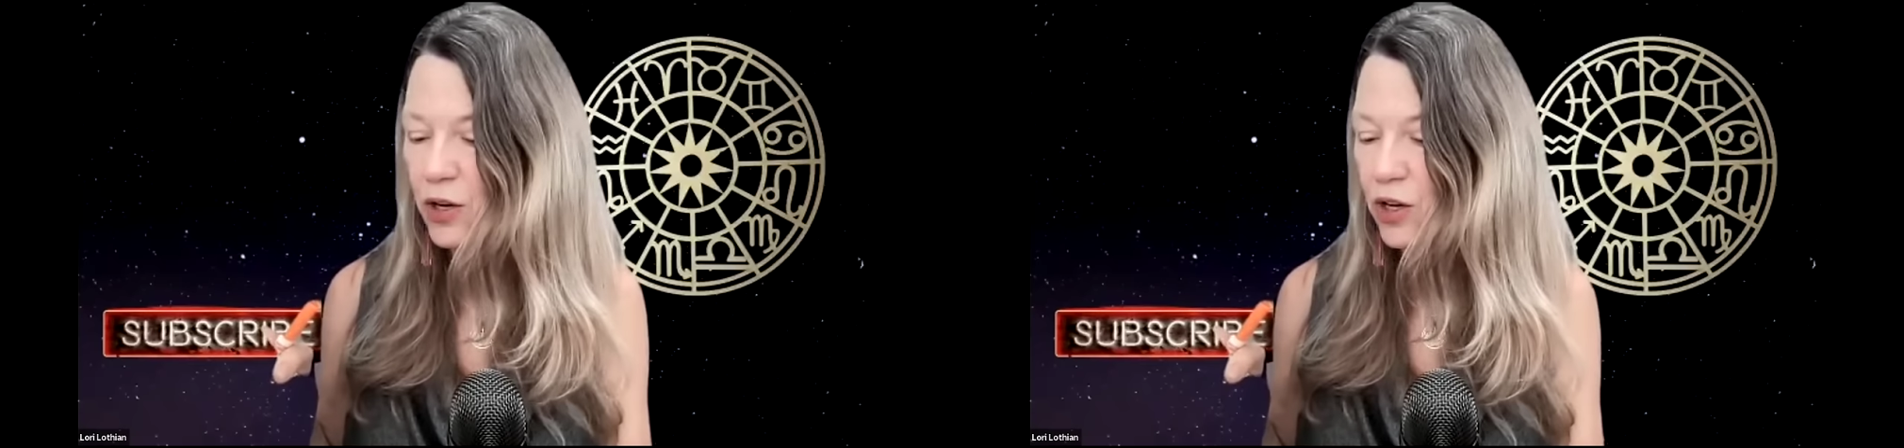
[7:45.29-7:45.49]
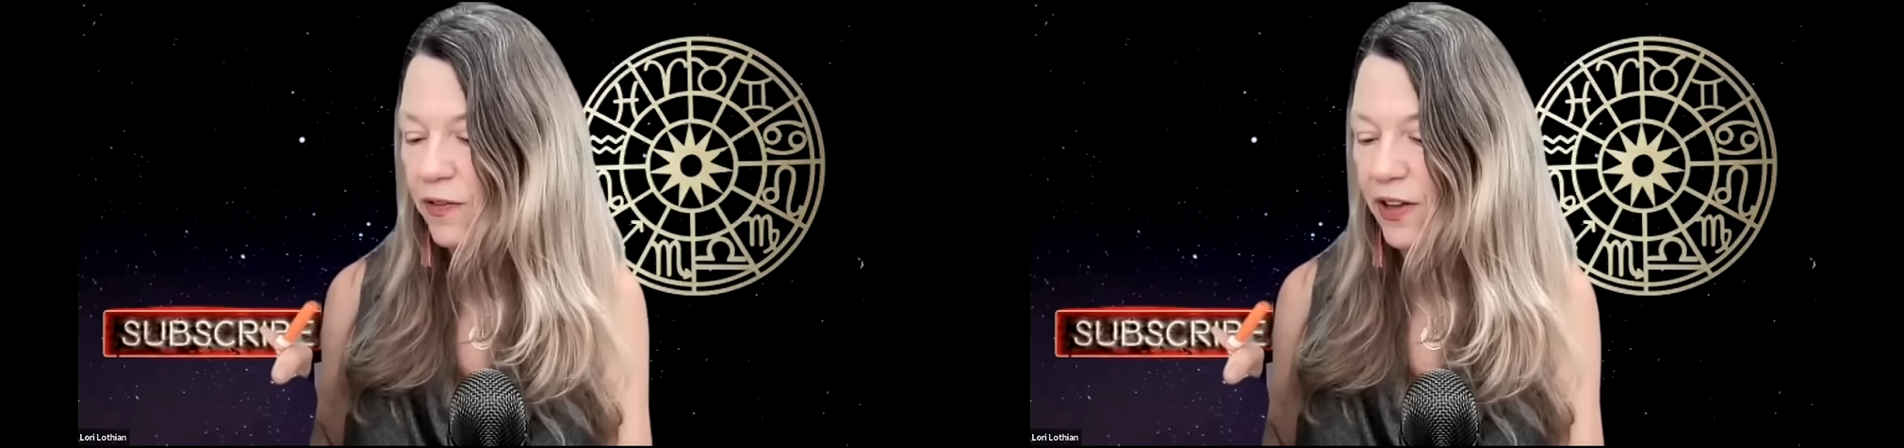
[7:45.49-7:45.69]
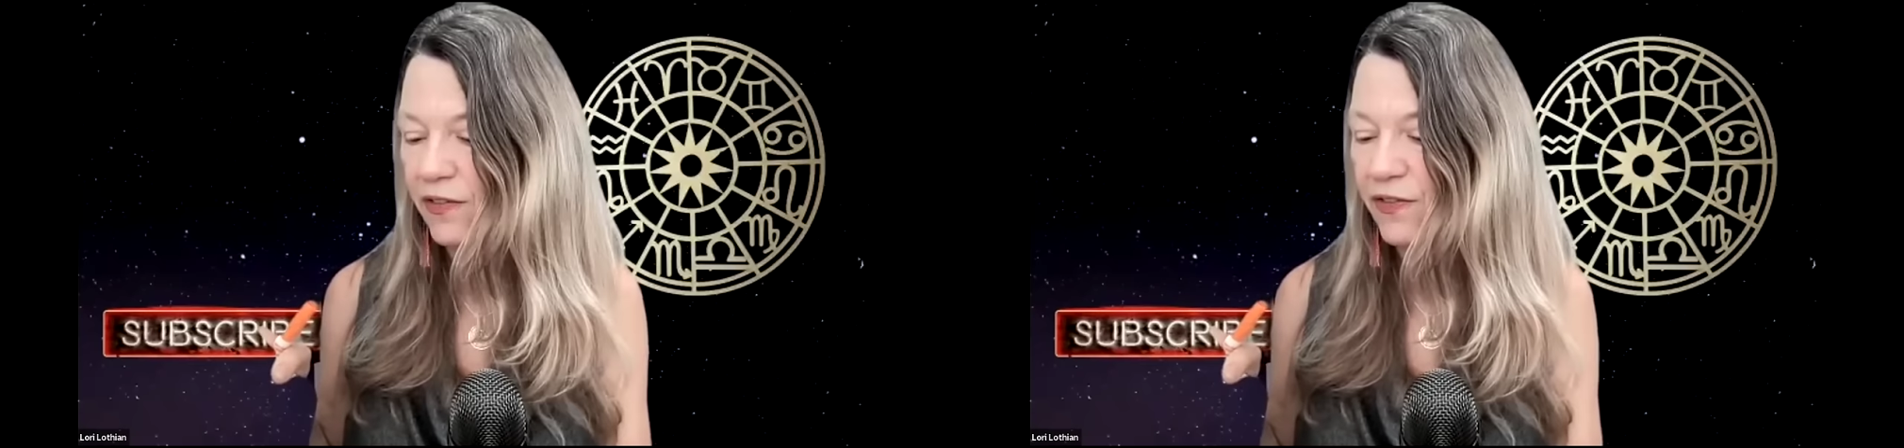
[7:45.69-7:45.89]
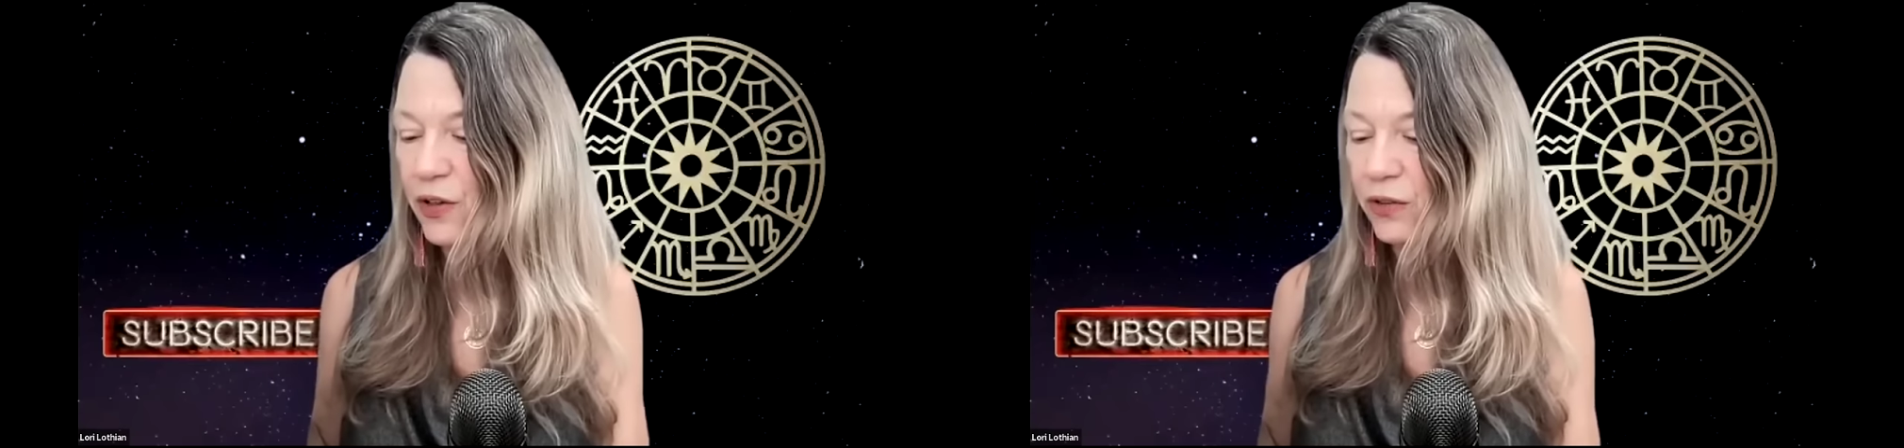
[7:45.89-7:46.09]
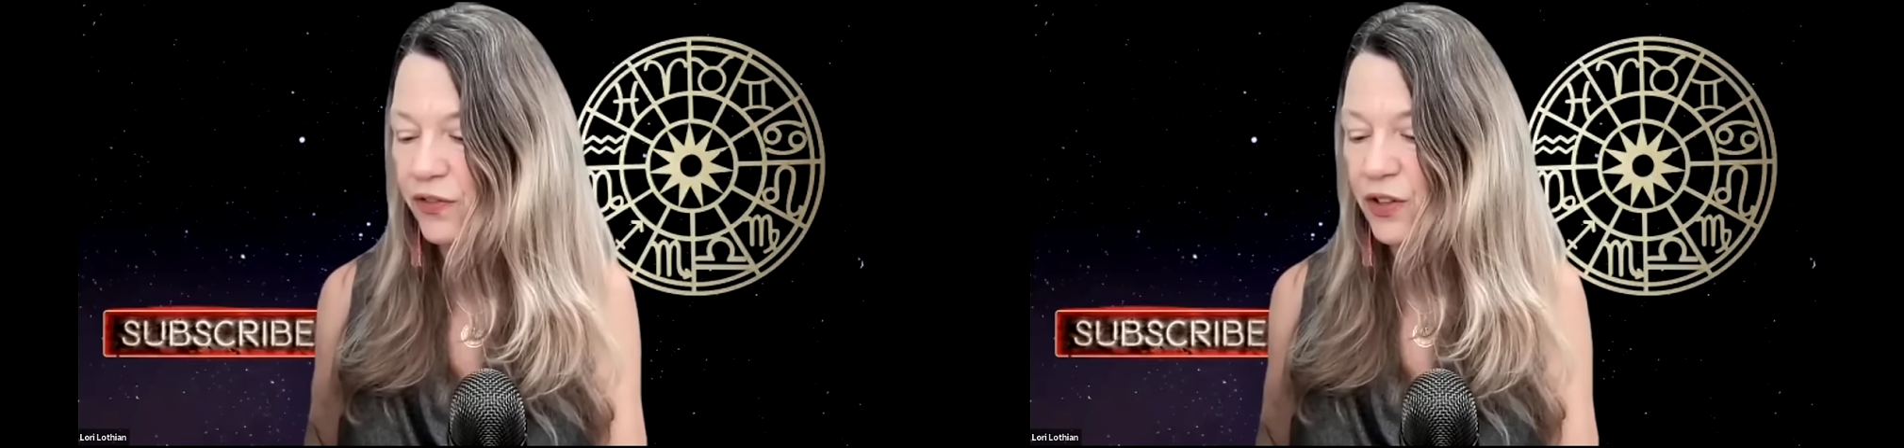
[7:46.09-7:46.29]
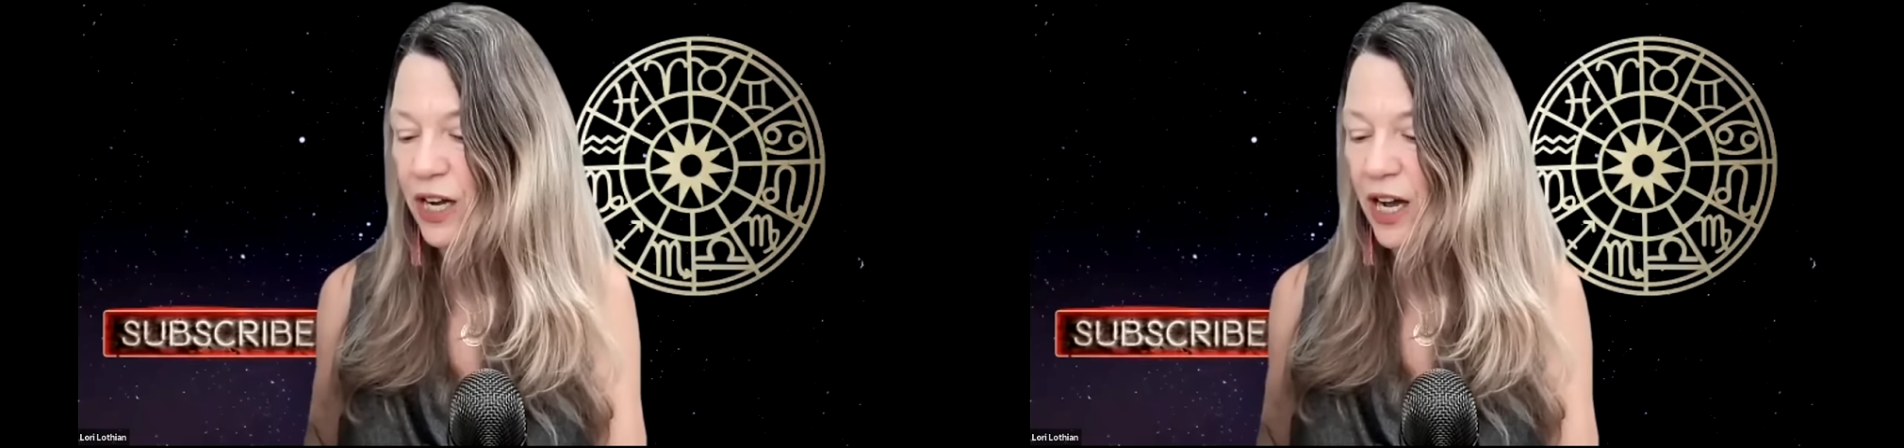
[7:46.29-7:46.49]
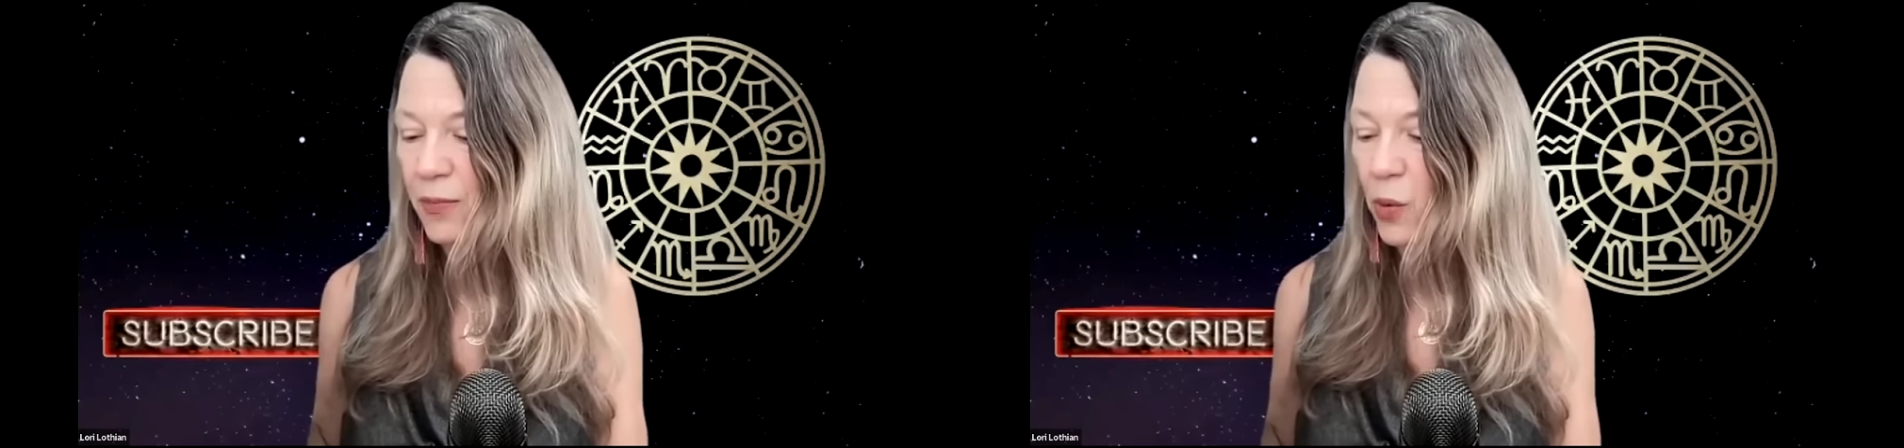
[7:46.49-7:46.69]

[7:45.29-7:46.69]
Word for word: You can feel futile,